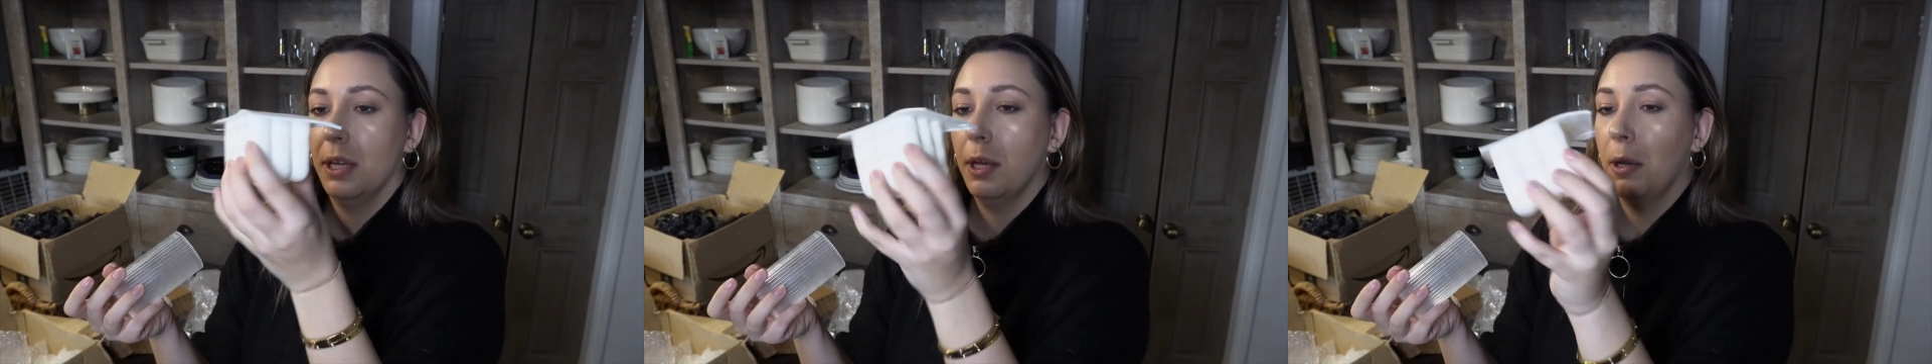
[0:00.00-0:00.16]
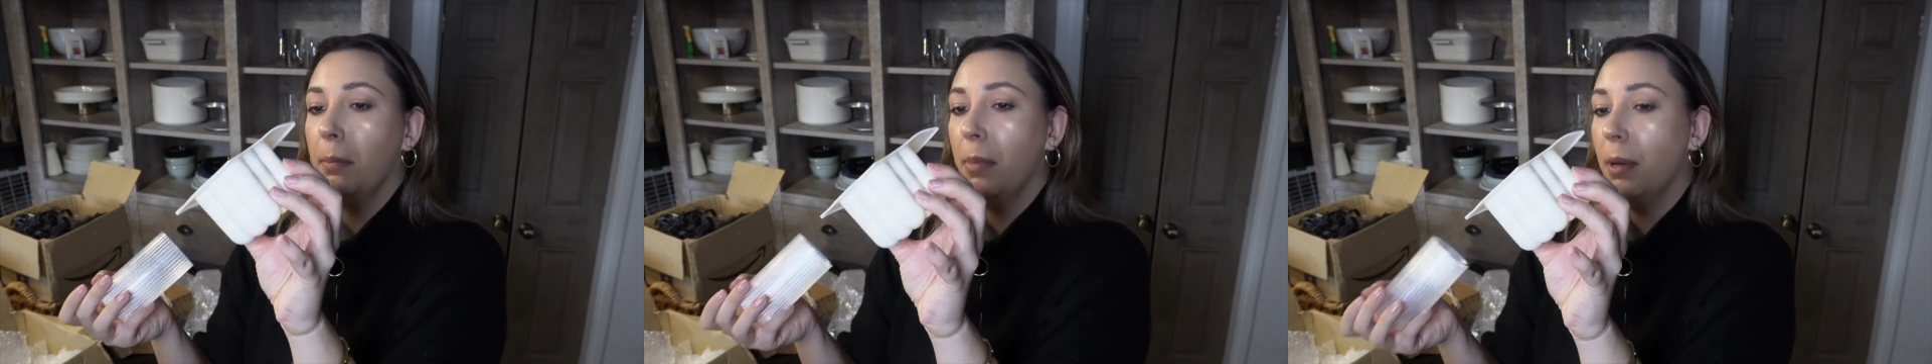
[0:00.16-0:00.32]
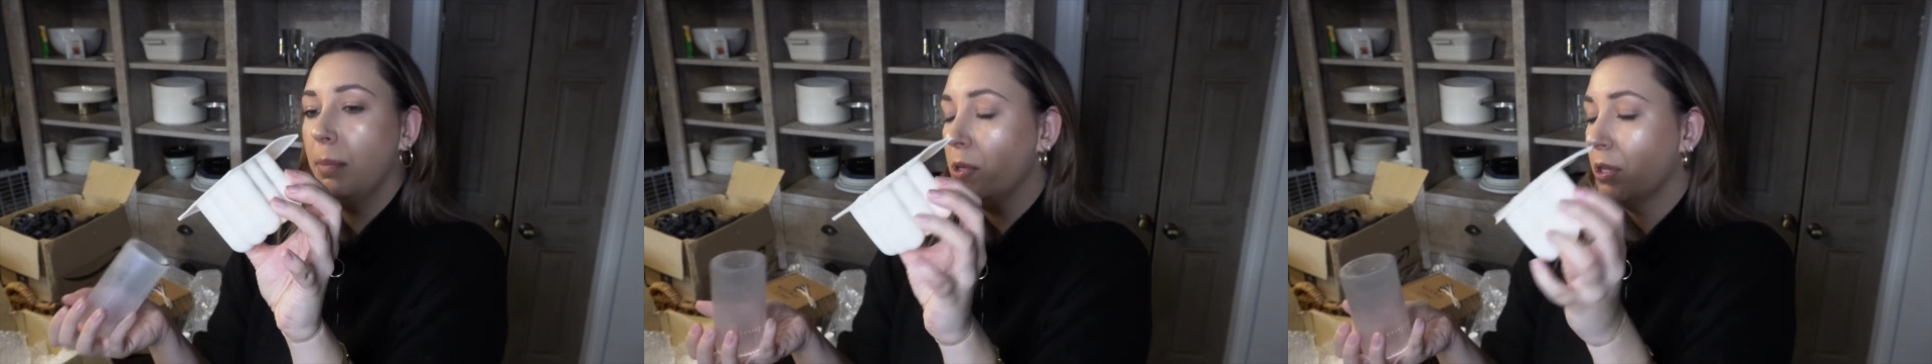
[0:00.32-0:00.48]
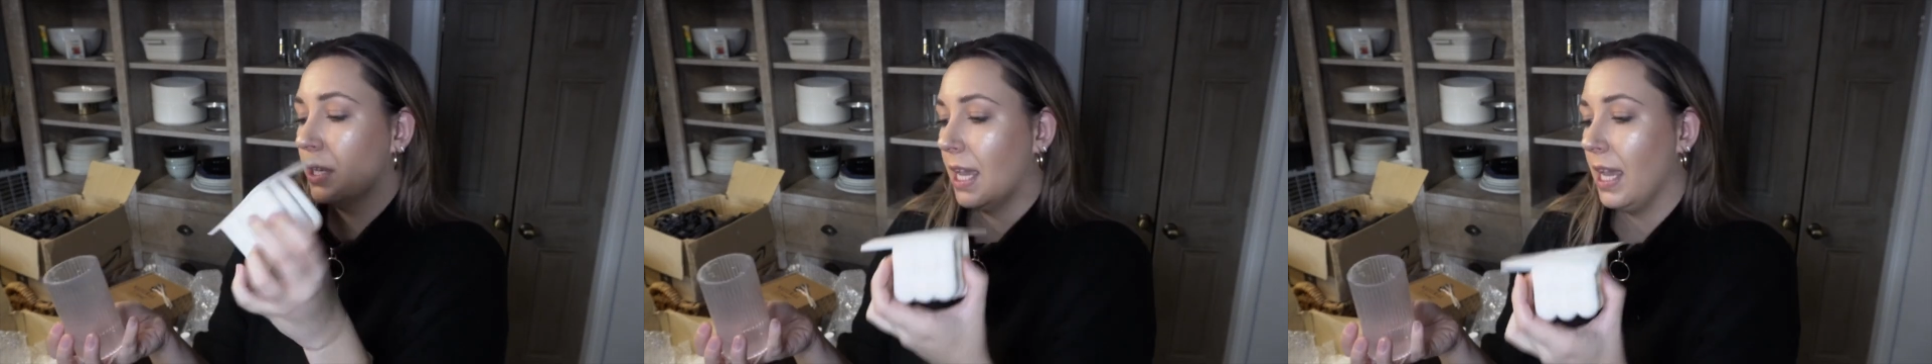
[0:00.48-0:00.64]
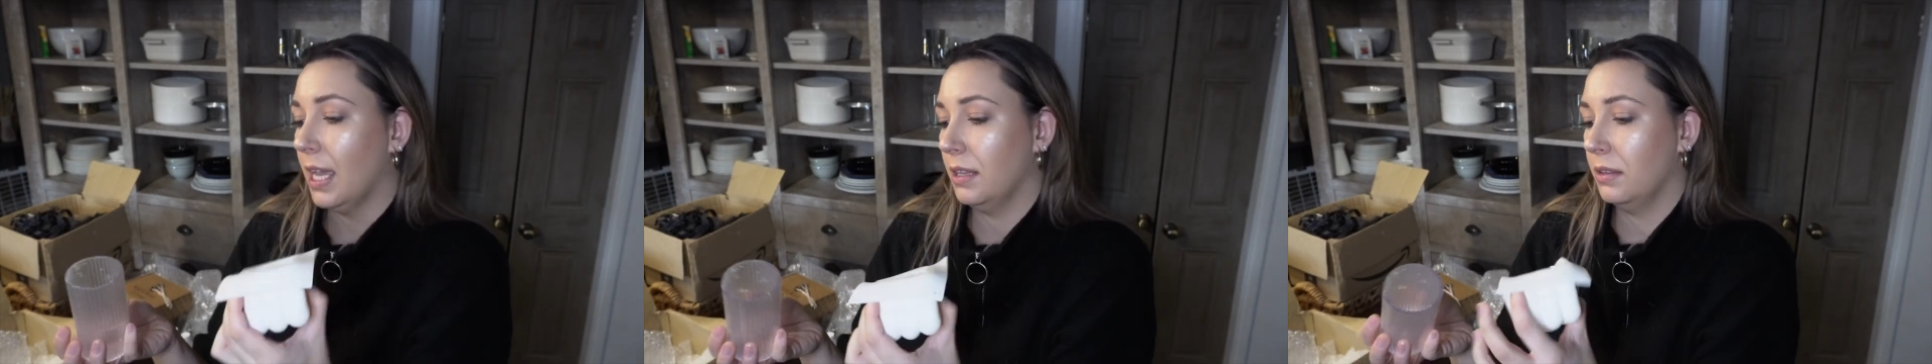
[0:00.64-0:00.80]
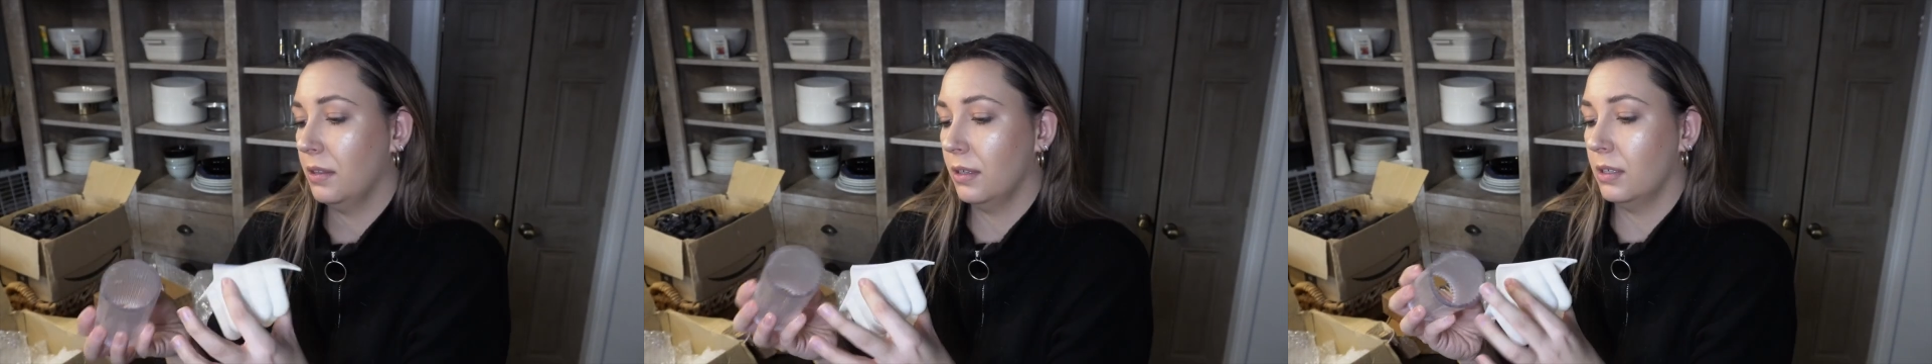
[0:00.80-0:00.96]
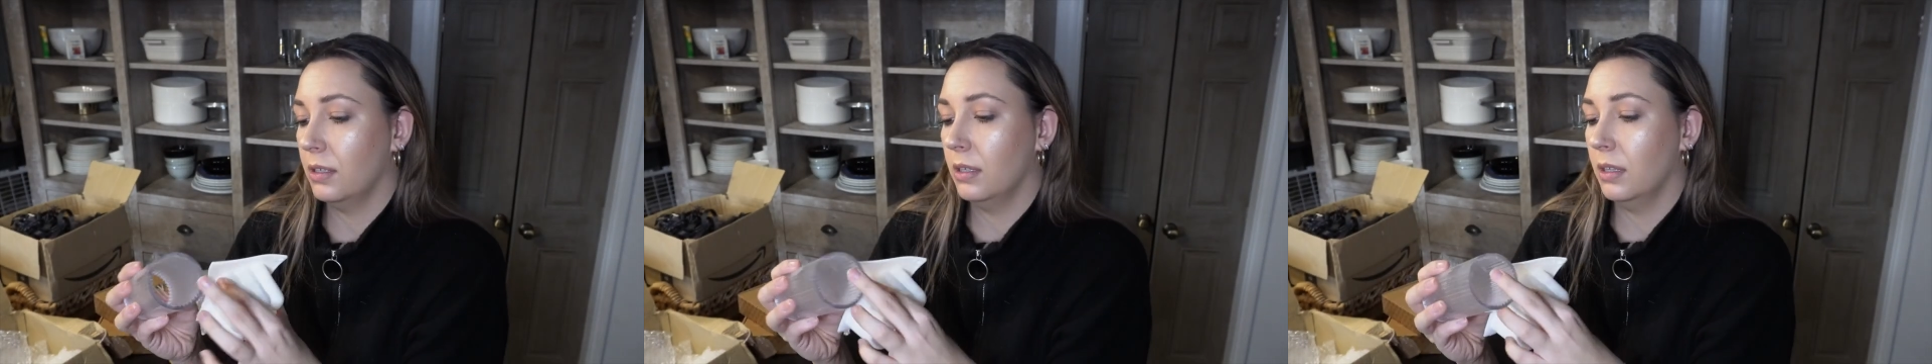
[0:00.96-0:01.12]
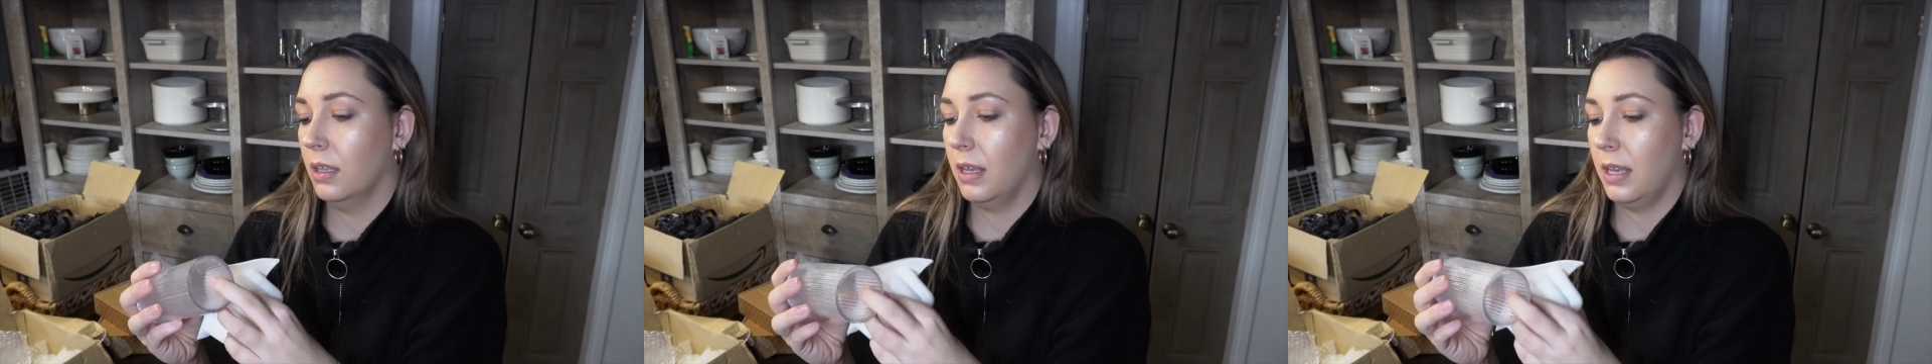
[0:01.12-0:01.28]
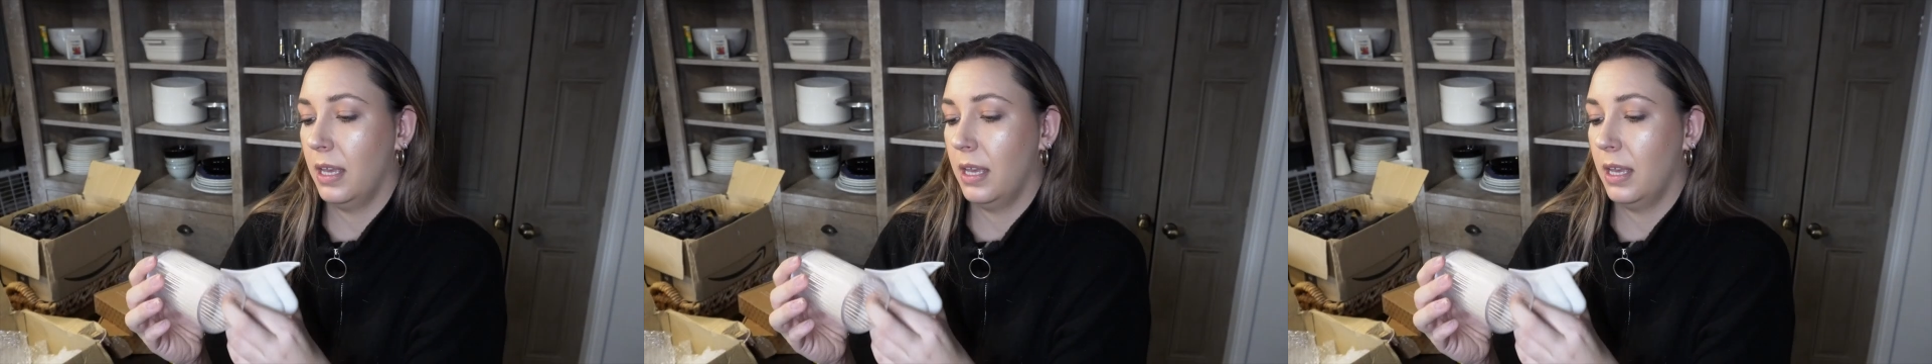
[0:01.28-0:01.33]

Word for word: bubble candle,